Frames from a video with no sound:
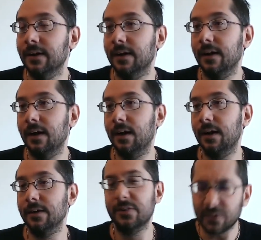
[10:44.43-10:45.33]

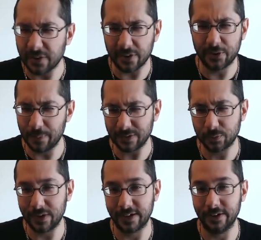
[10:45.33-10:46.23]
So those are the two best
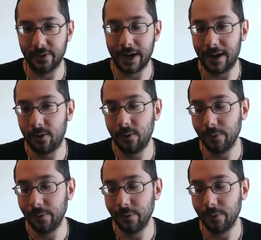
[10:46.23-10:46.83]
ways I know how.